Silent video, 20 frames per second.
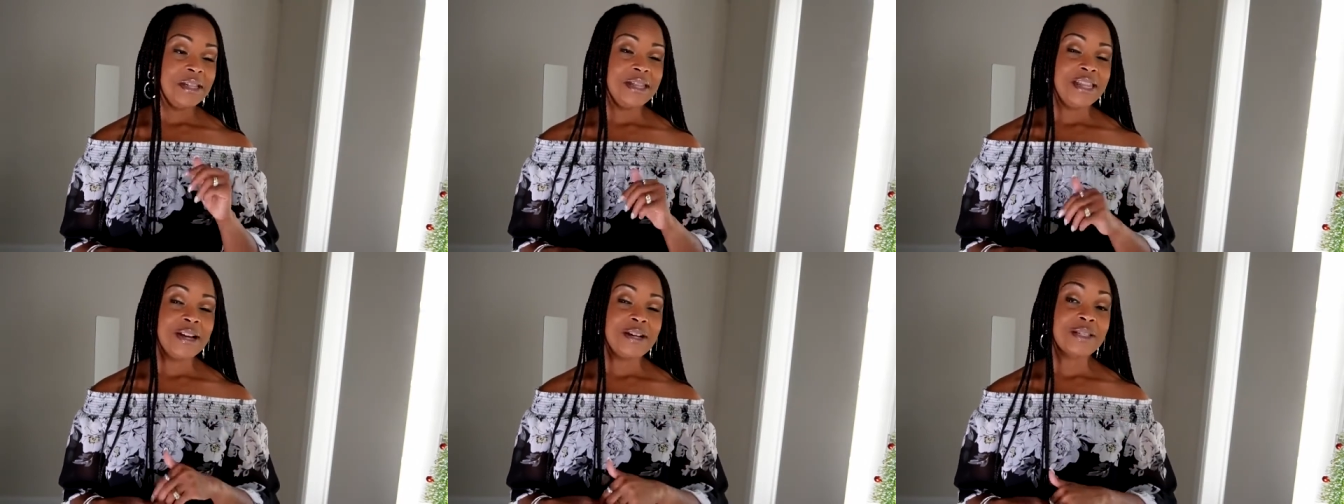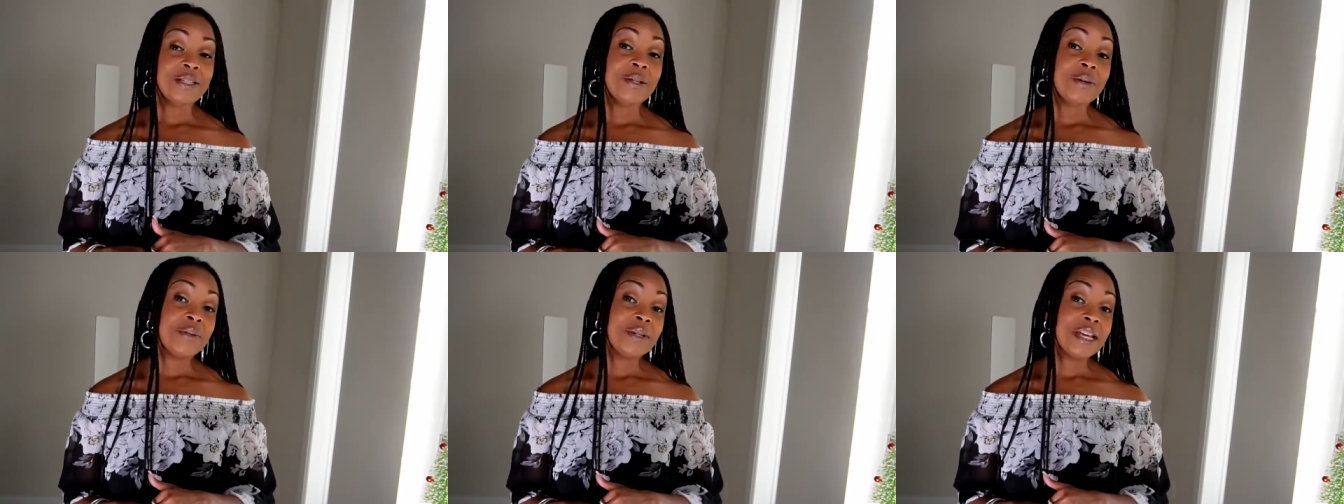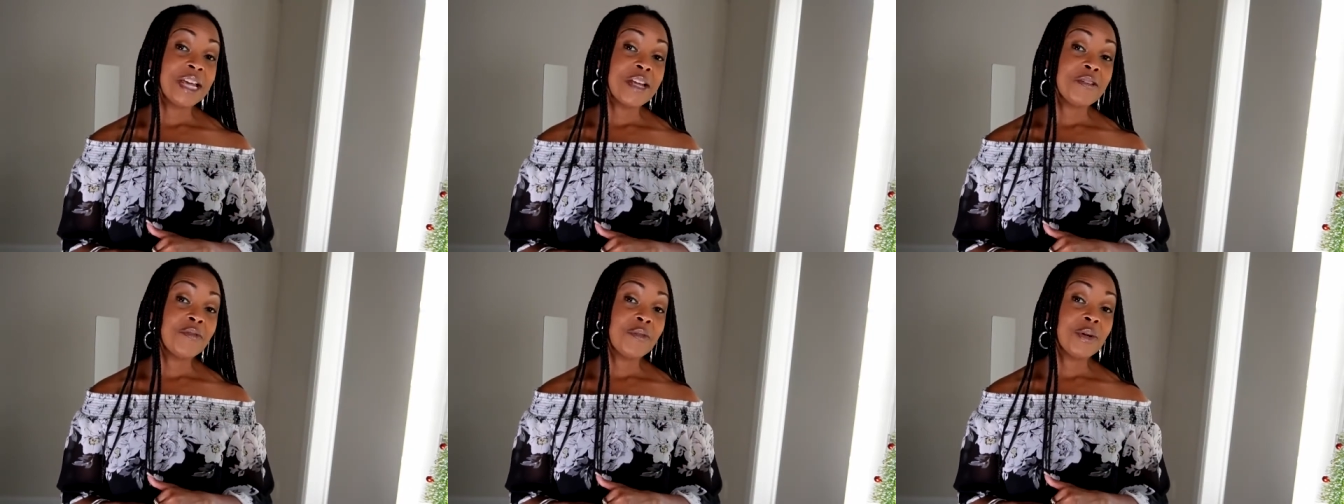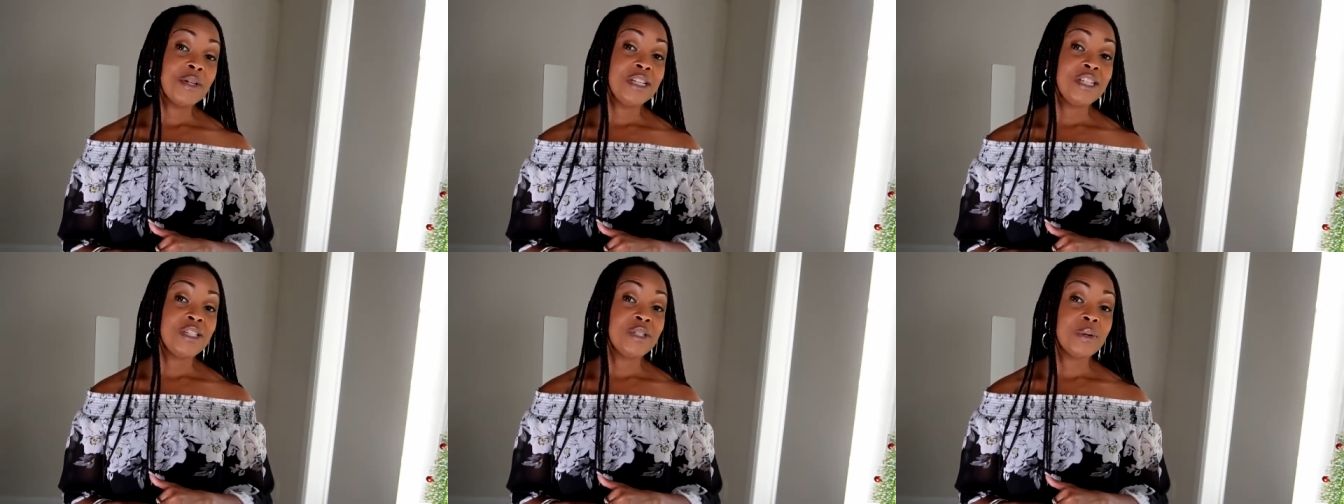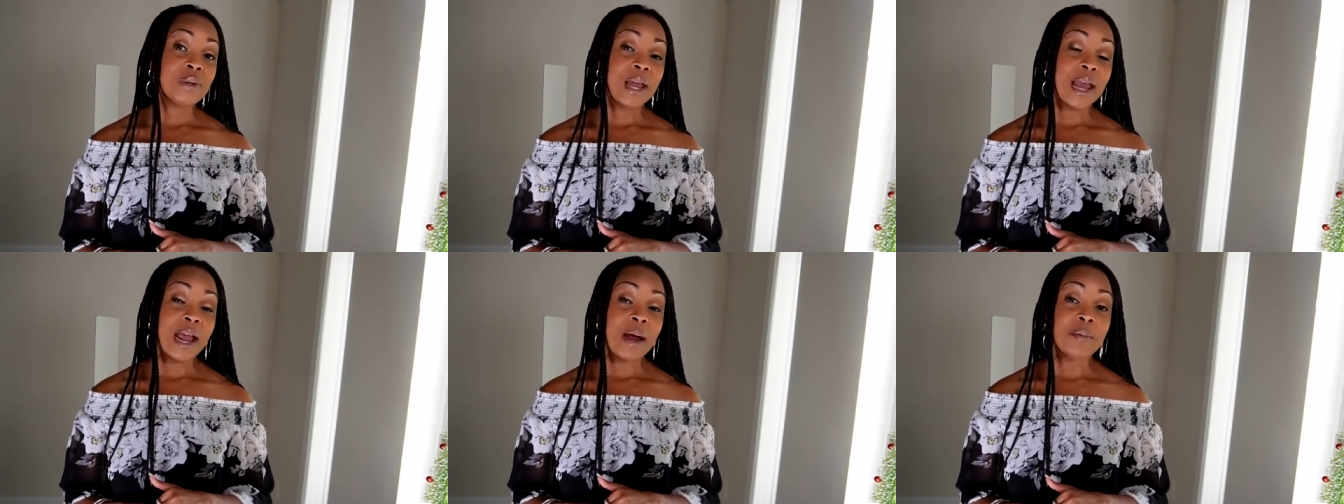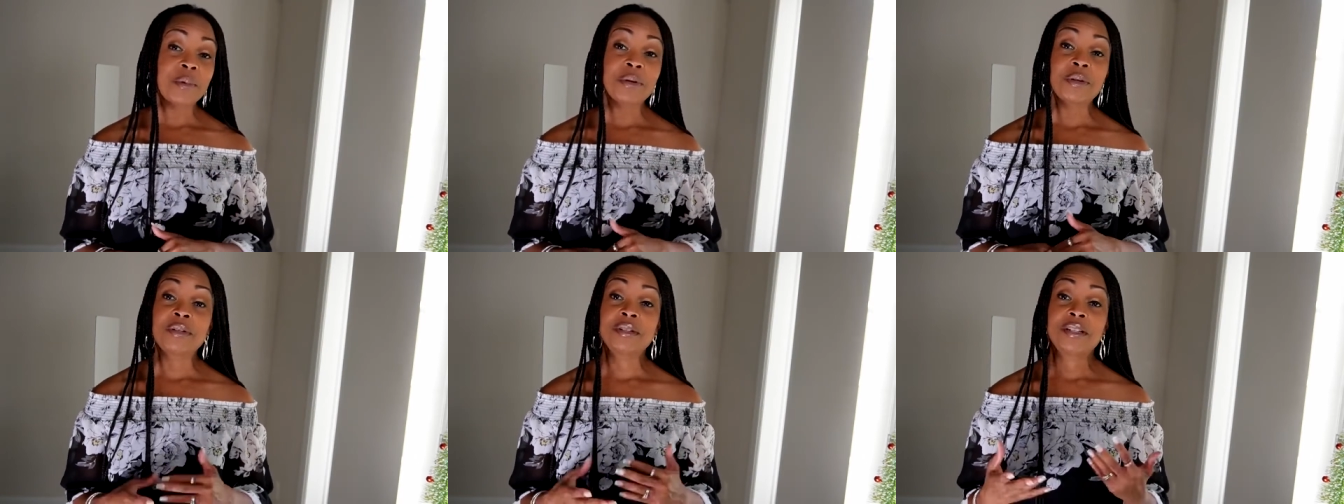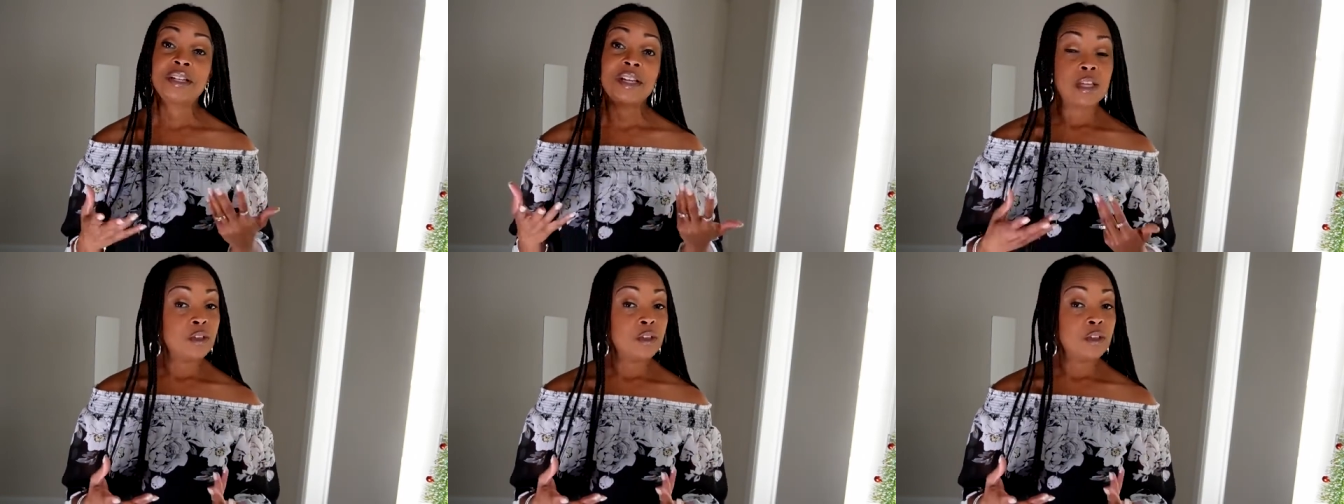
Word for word: There's no need for a digital camera.